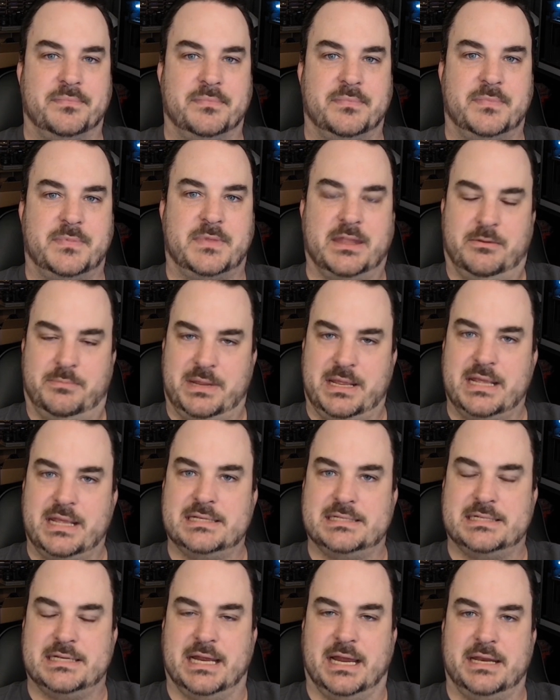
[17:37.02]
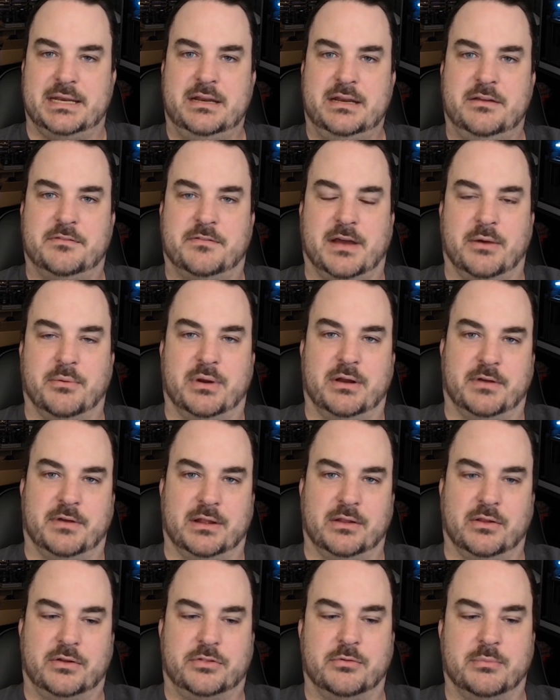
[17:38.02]
It'd be easy to identify whenever I
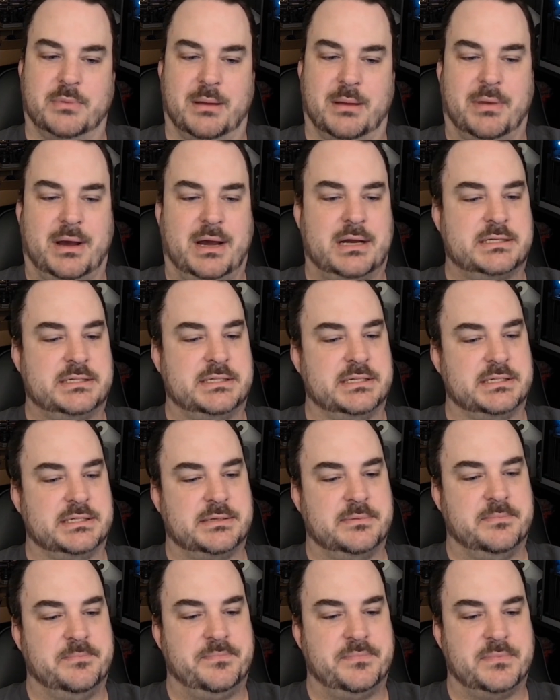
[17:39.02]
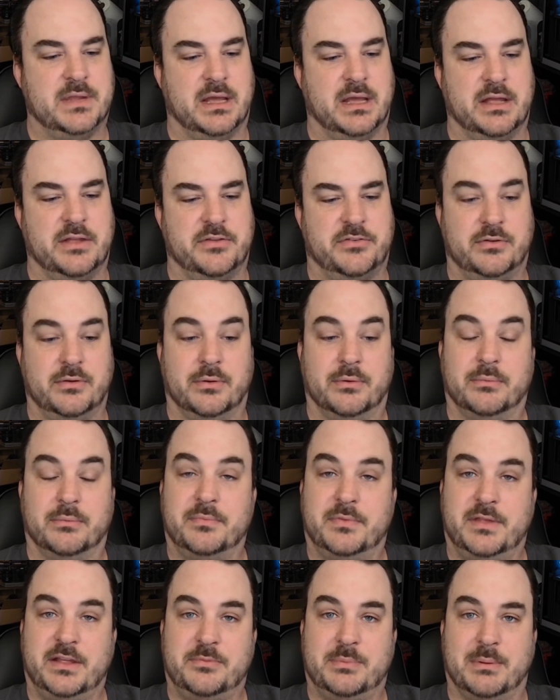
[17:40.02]
look through my boxes. So
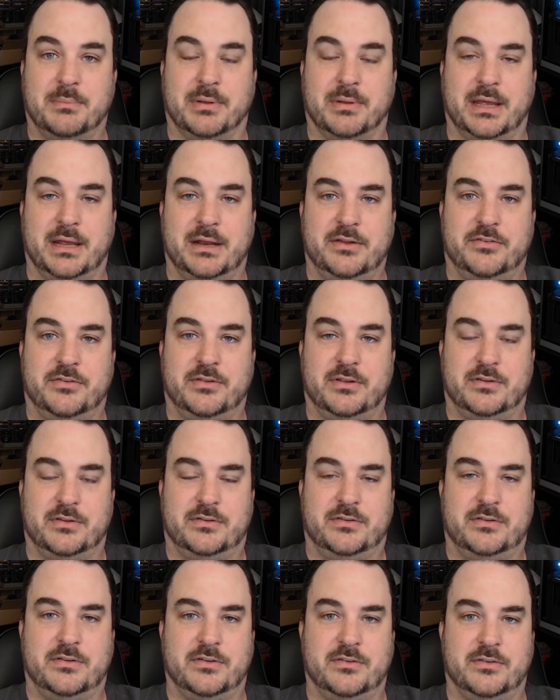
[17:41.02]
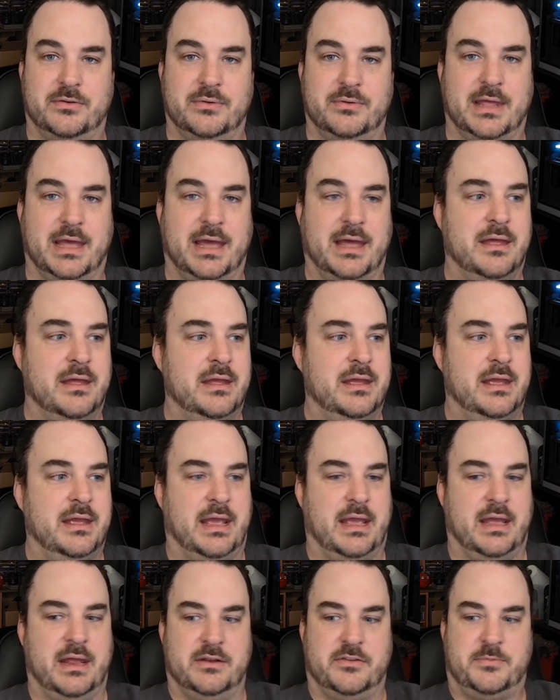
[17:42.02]
that's my plan, is to do that.
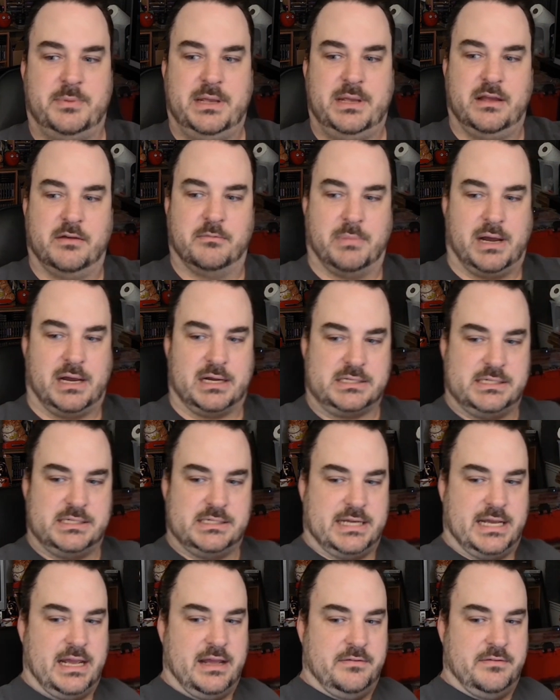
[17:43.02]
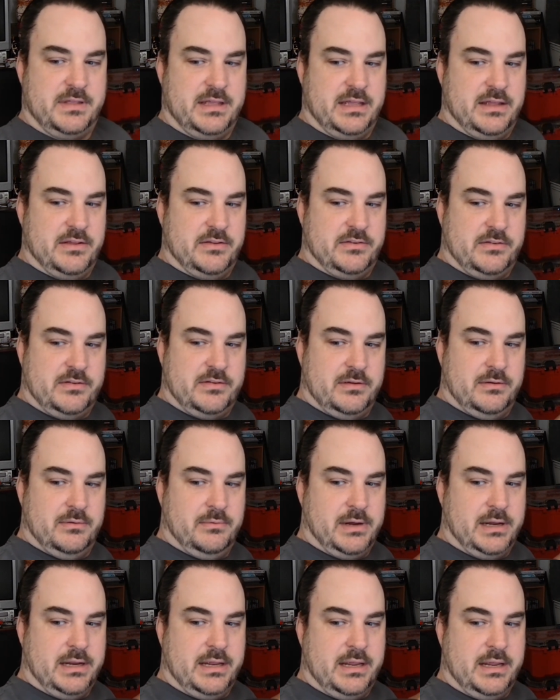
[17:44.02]
And speaking of boxes, I have these
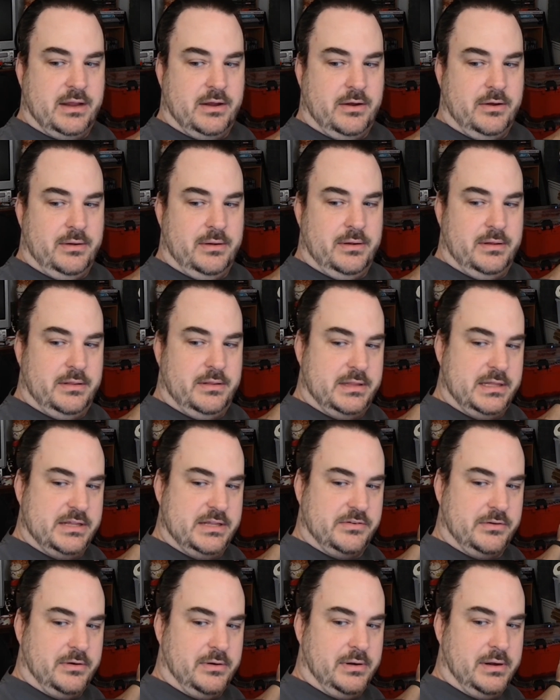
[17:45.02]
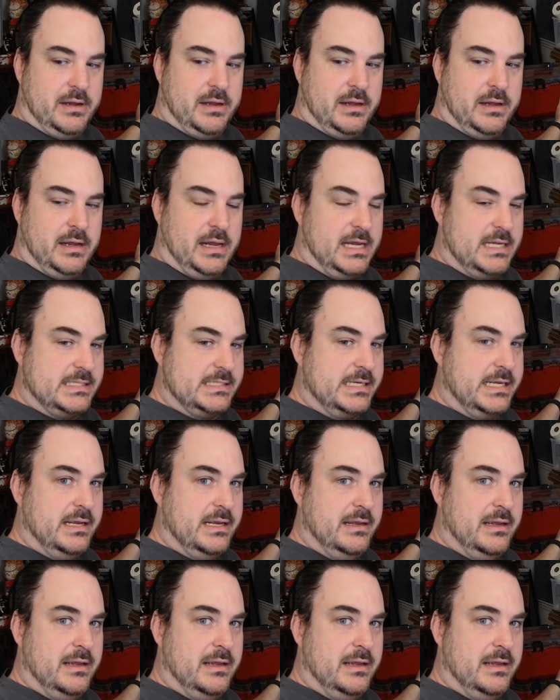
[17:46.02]
right here. These are Husky.